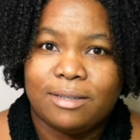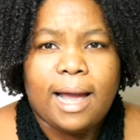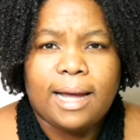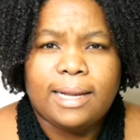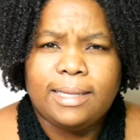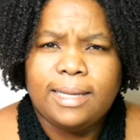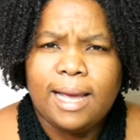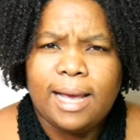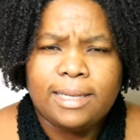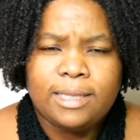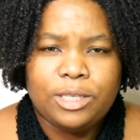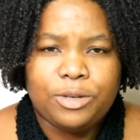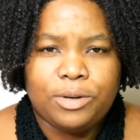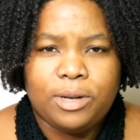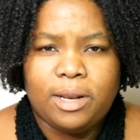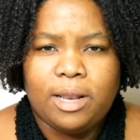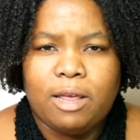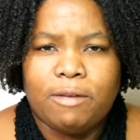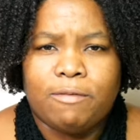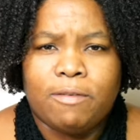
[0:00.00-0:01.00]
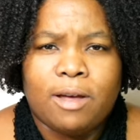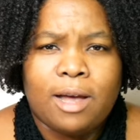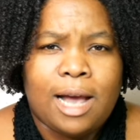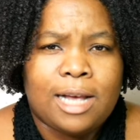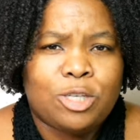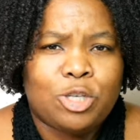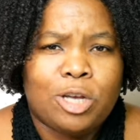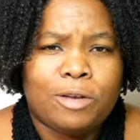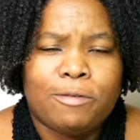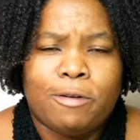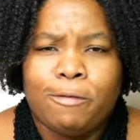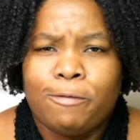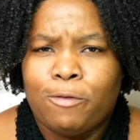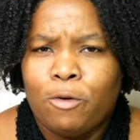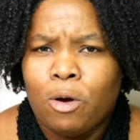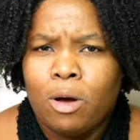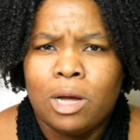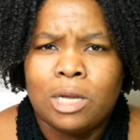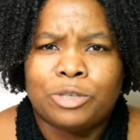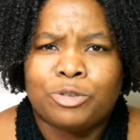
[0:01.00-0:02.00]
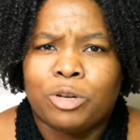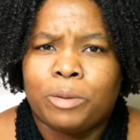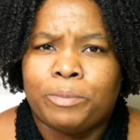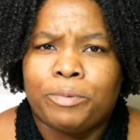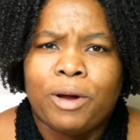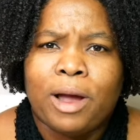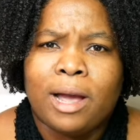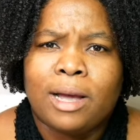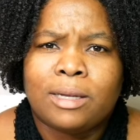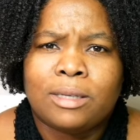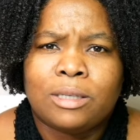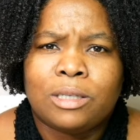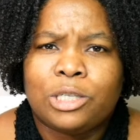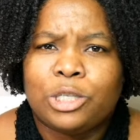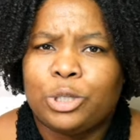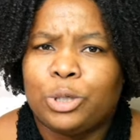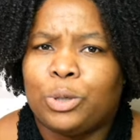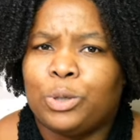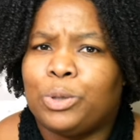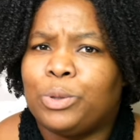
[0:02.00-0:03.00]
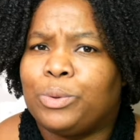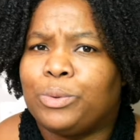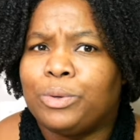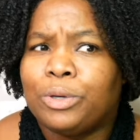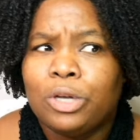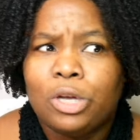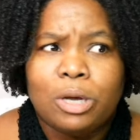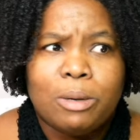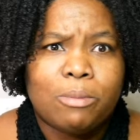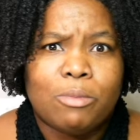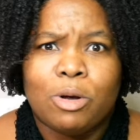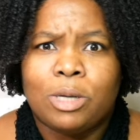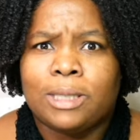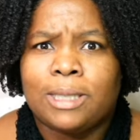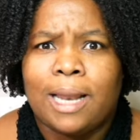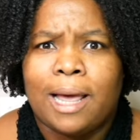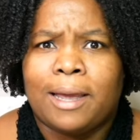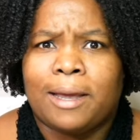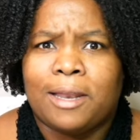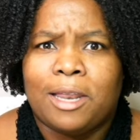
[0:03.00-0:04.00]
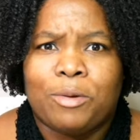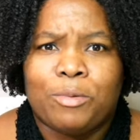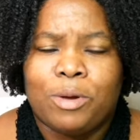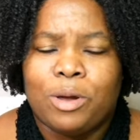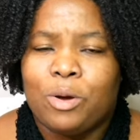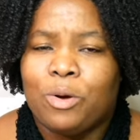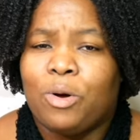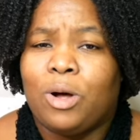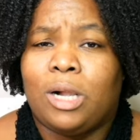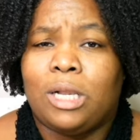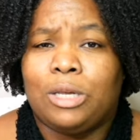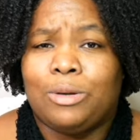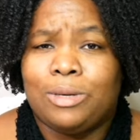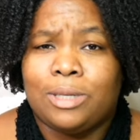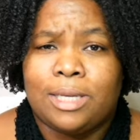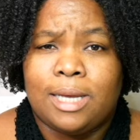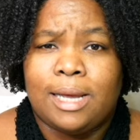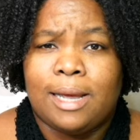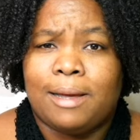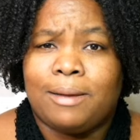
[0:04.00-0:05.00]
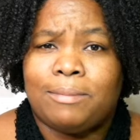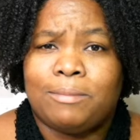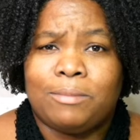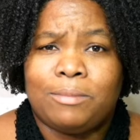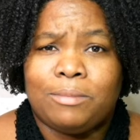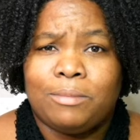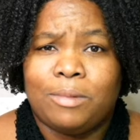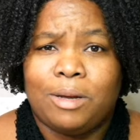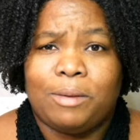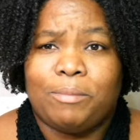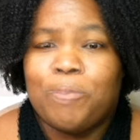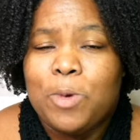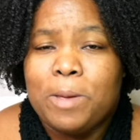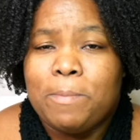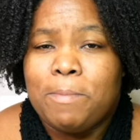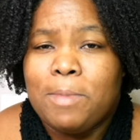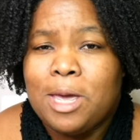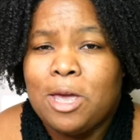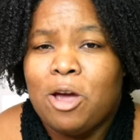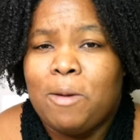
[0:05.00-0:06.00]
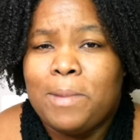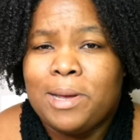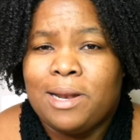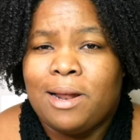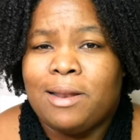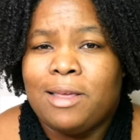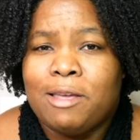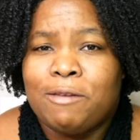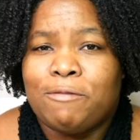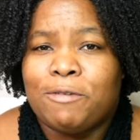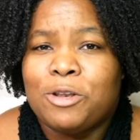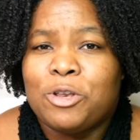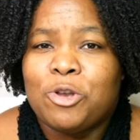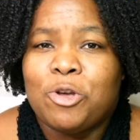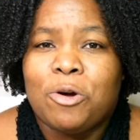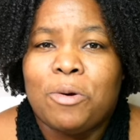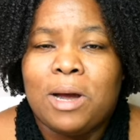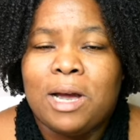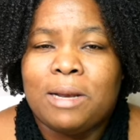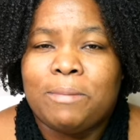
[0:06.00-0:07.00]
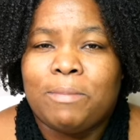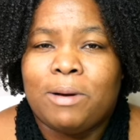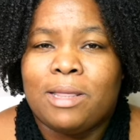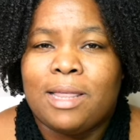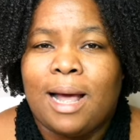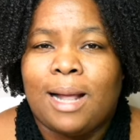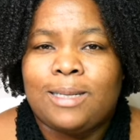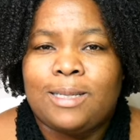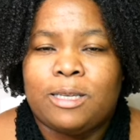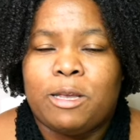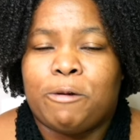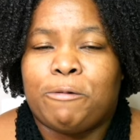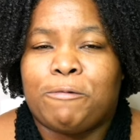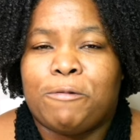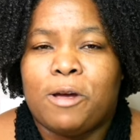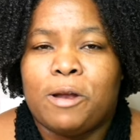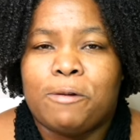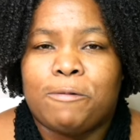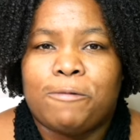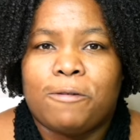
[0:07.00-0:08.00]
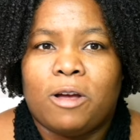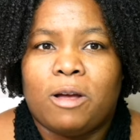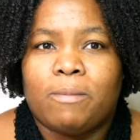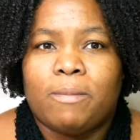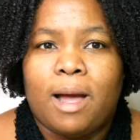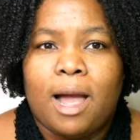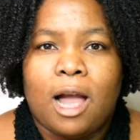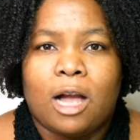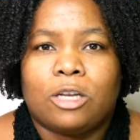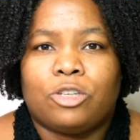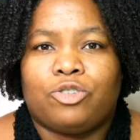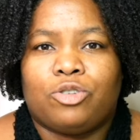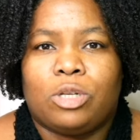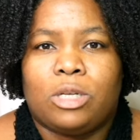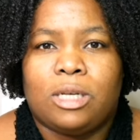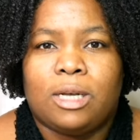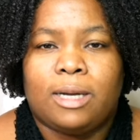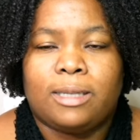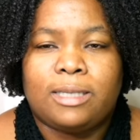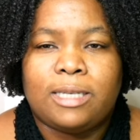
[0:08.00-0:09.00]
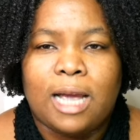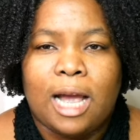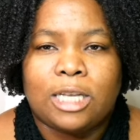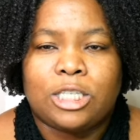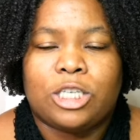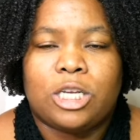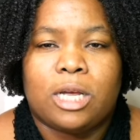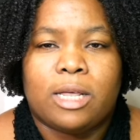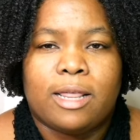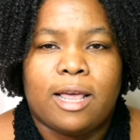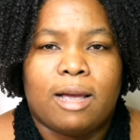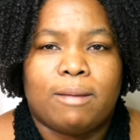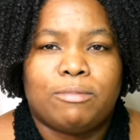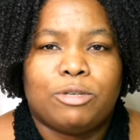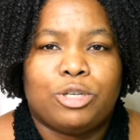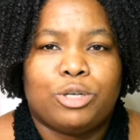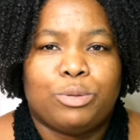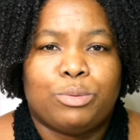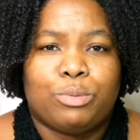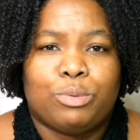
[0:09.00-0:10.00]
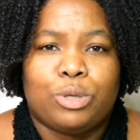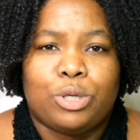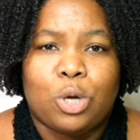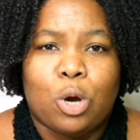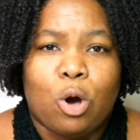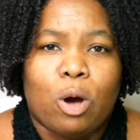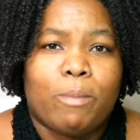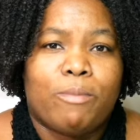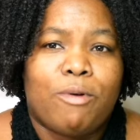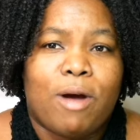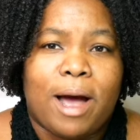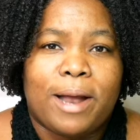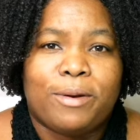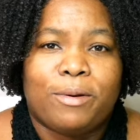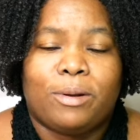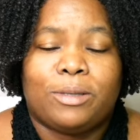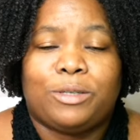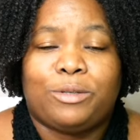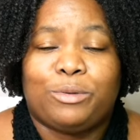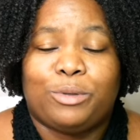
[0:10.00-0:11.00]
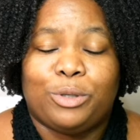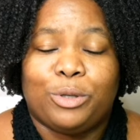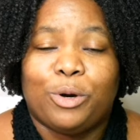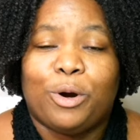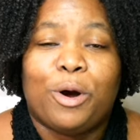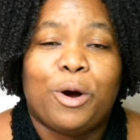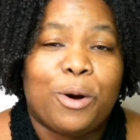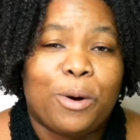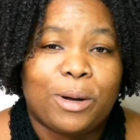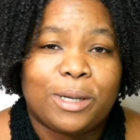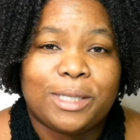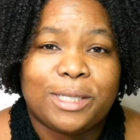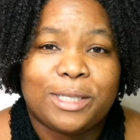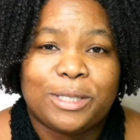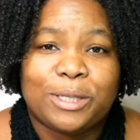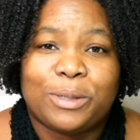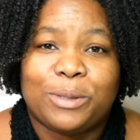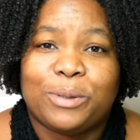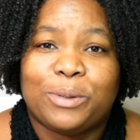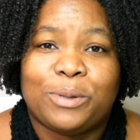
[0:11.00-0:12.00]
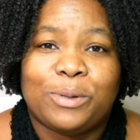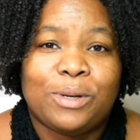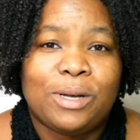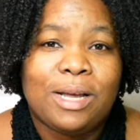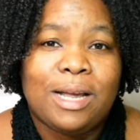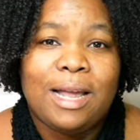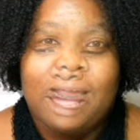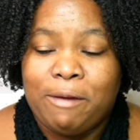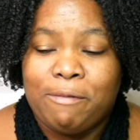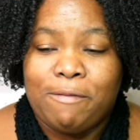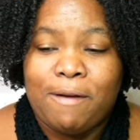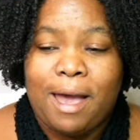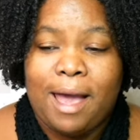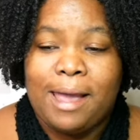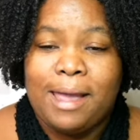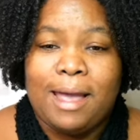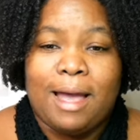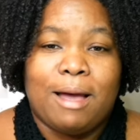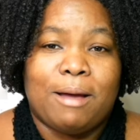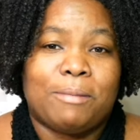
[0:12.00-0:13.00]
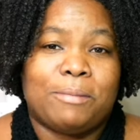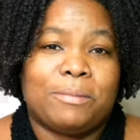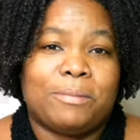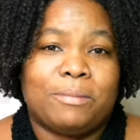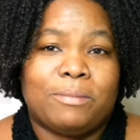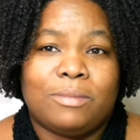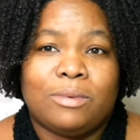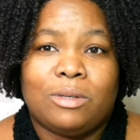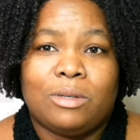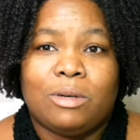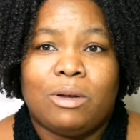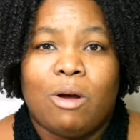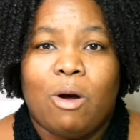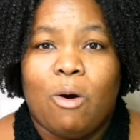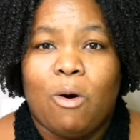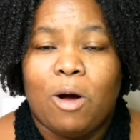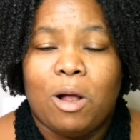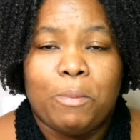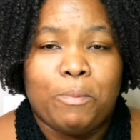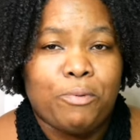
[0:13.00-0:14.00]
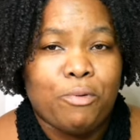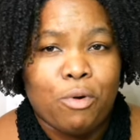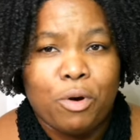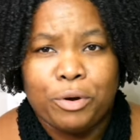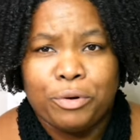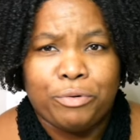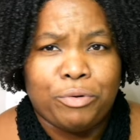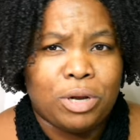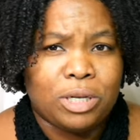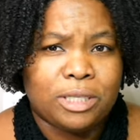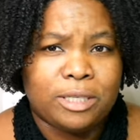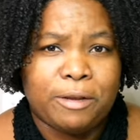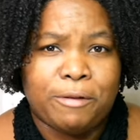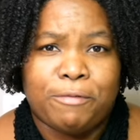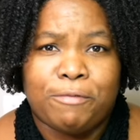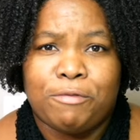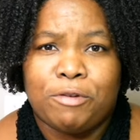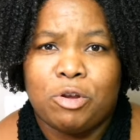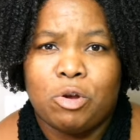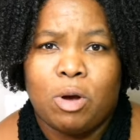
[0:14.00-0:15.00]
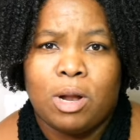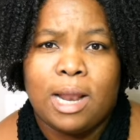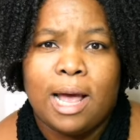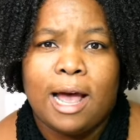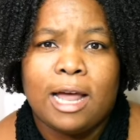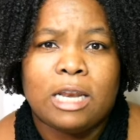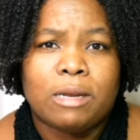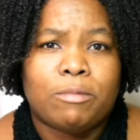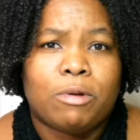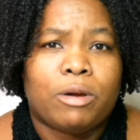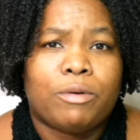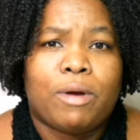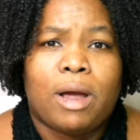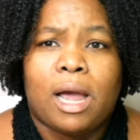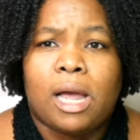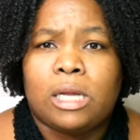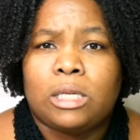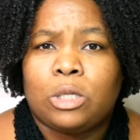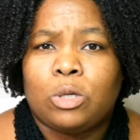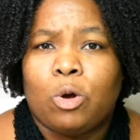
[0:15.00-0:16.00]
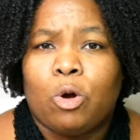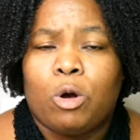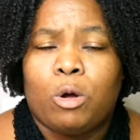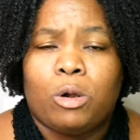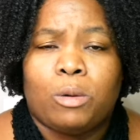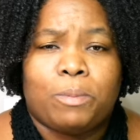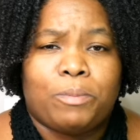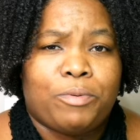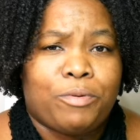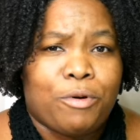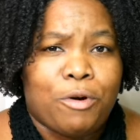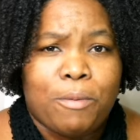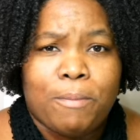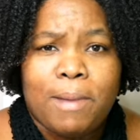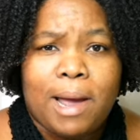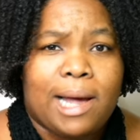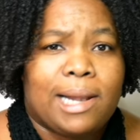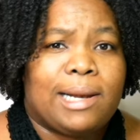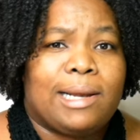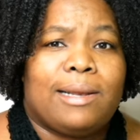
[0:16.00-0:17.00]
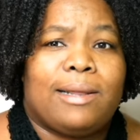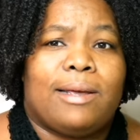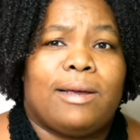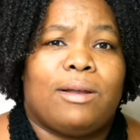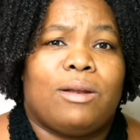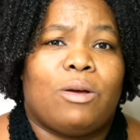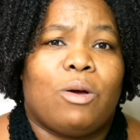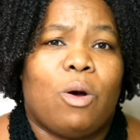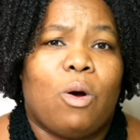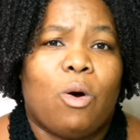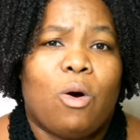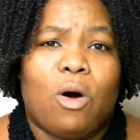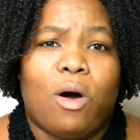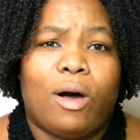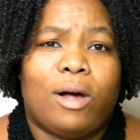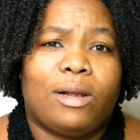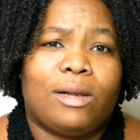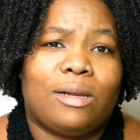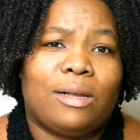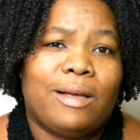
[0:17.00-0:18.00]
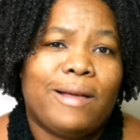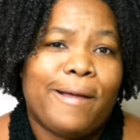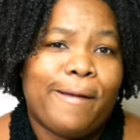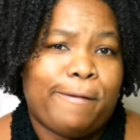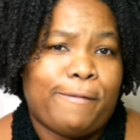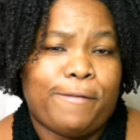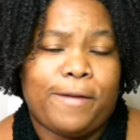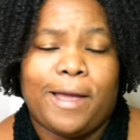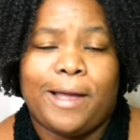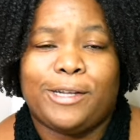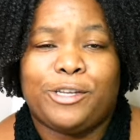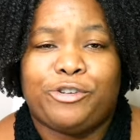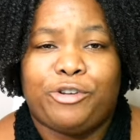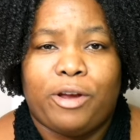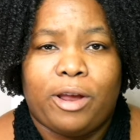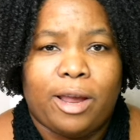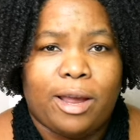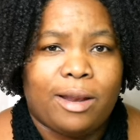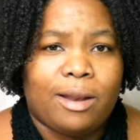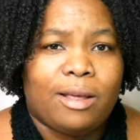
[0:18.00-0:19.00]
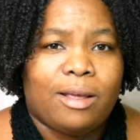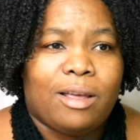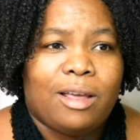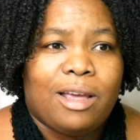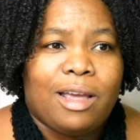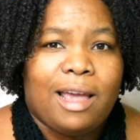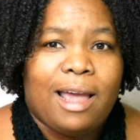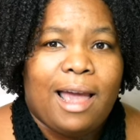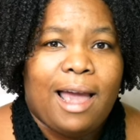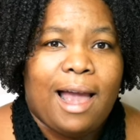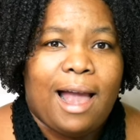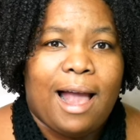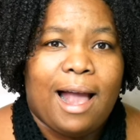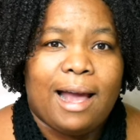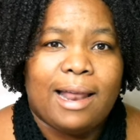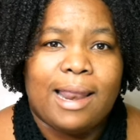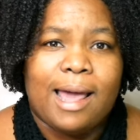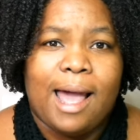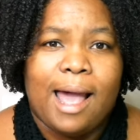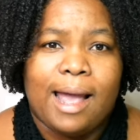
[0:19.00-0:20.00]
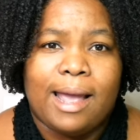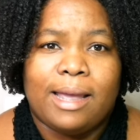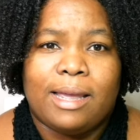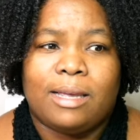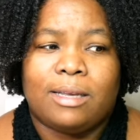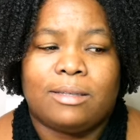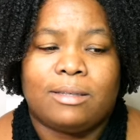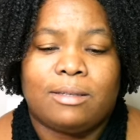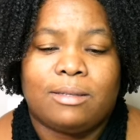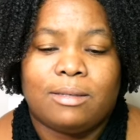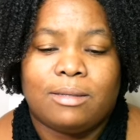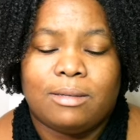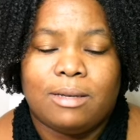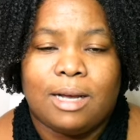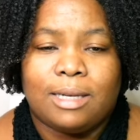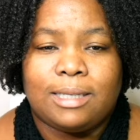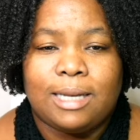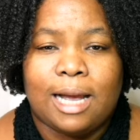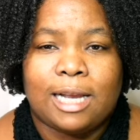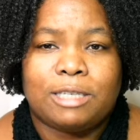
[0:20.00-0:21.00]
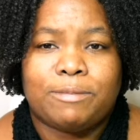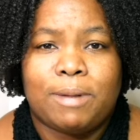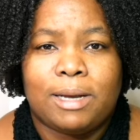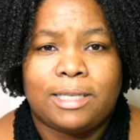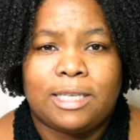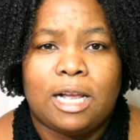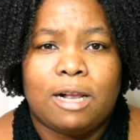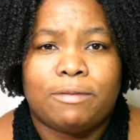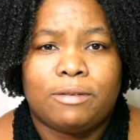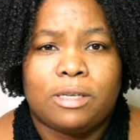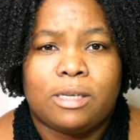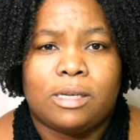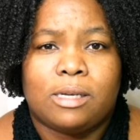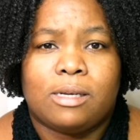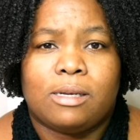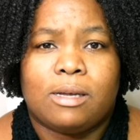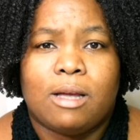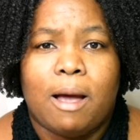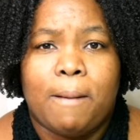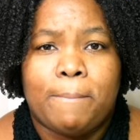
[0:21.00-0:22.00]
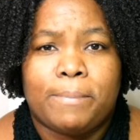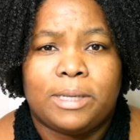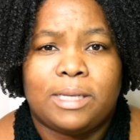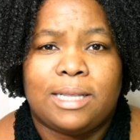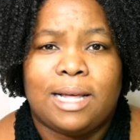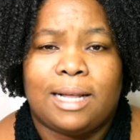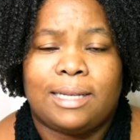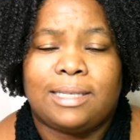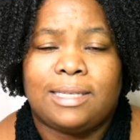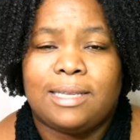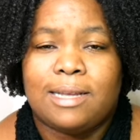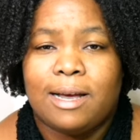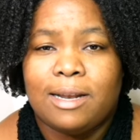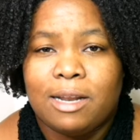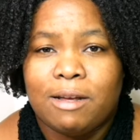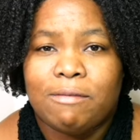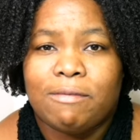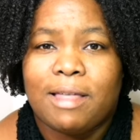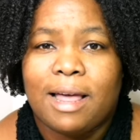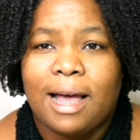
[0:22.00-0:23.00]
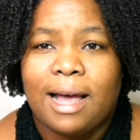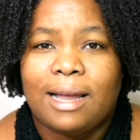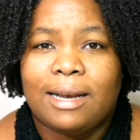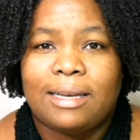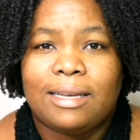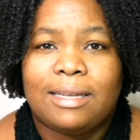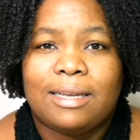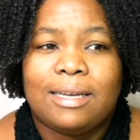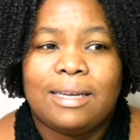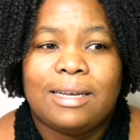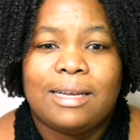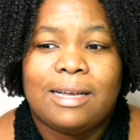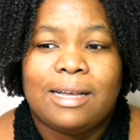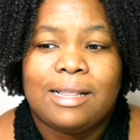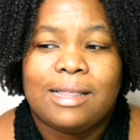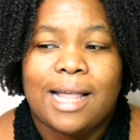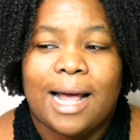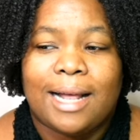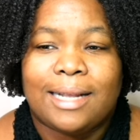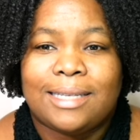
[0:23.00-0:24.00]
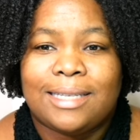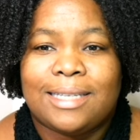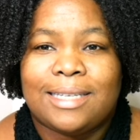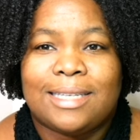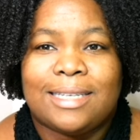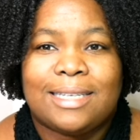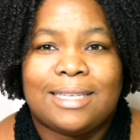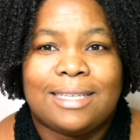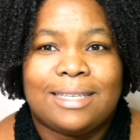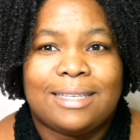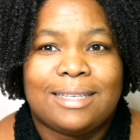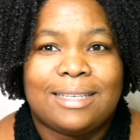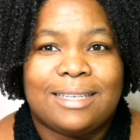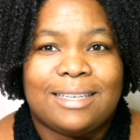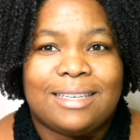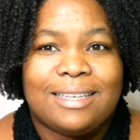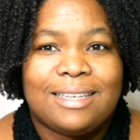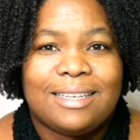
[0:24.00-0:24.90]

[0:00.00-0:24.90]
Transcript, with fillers: And yes, Unilever has over 400 brands, so most likely we're all using them. We may or may not even know it, but that's different from actually attaching them to your brand or to your horse. So if I am all pro-cruelty-free, all animal rights, all pro-melanin, all fair trade, and I attach myself to a company that's none of that, that's